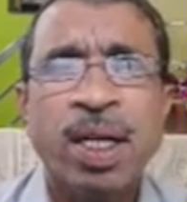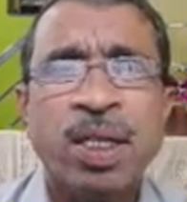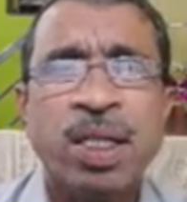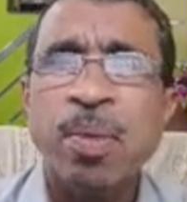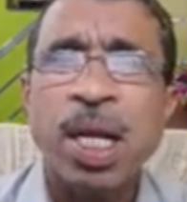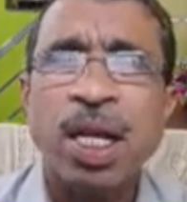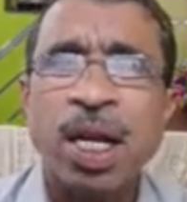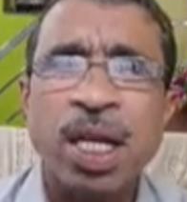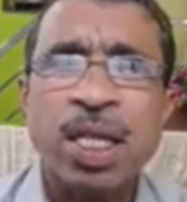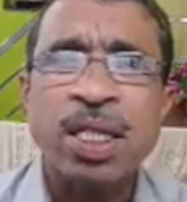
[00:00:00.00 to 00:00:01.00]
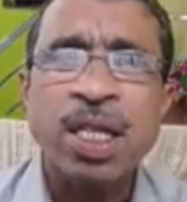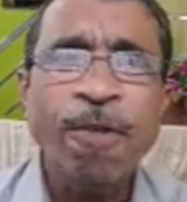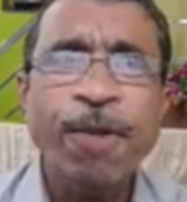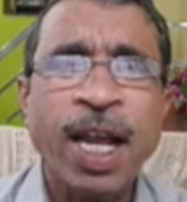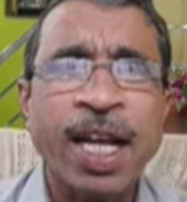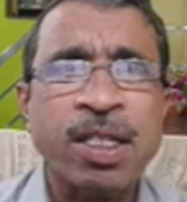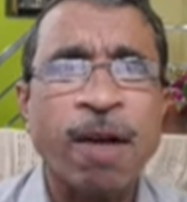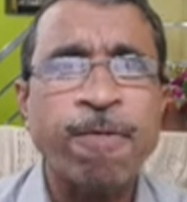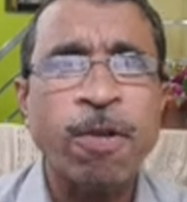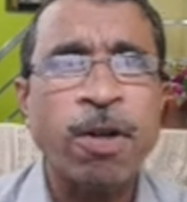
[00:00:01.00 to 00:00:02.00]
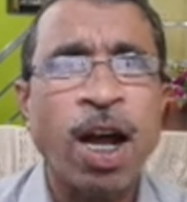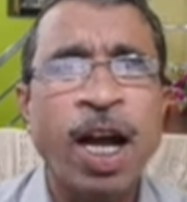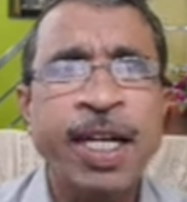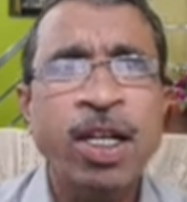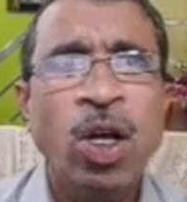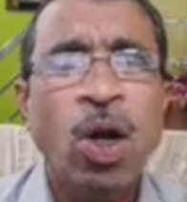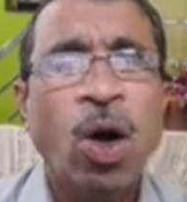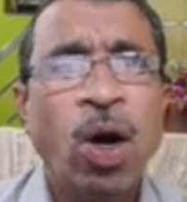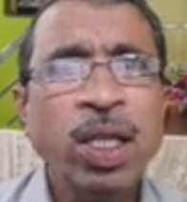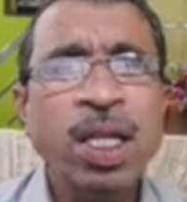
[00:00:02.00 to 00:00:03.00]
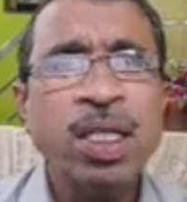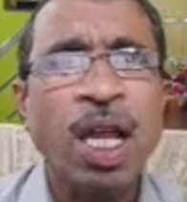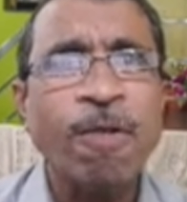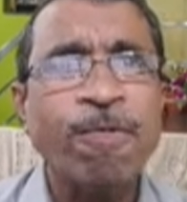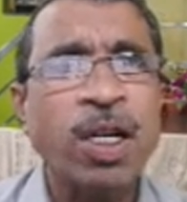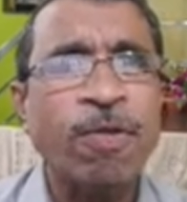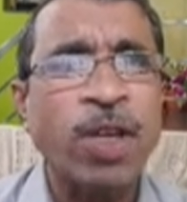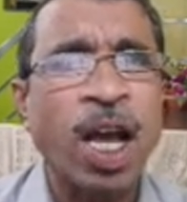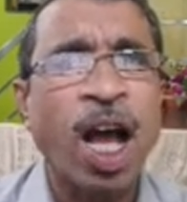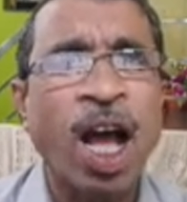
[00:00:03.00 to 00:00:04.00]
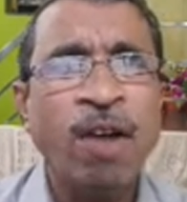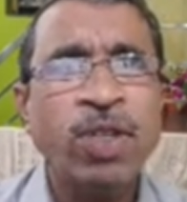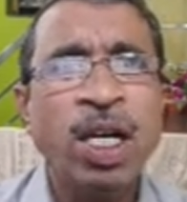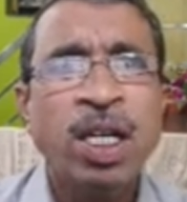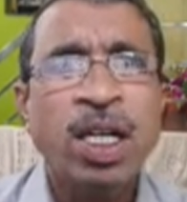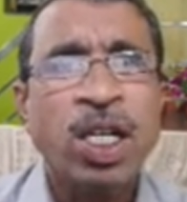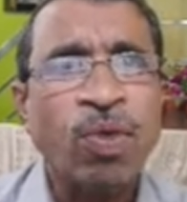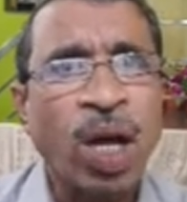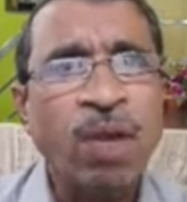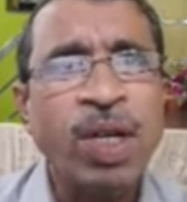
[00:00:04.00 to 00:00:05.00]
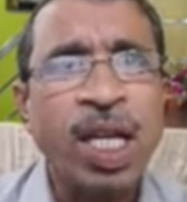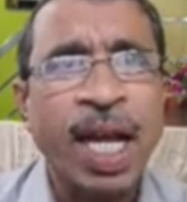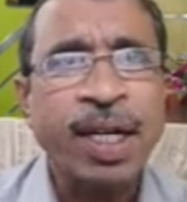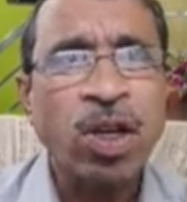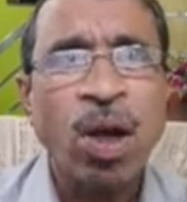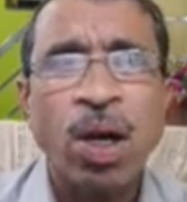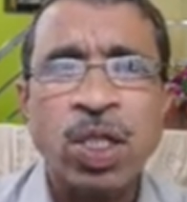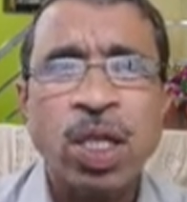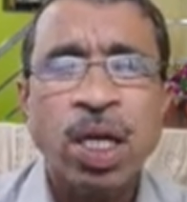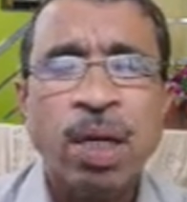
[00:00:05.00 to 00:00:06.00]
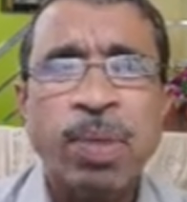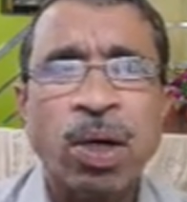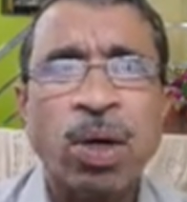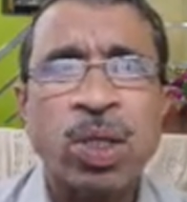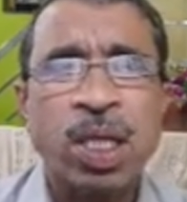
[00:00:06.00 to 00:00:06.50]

Similarly, sulfur hexafluoride, on the sulfur we have 12 electrons because the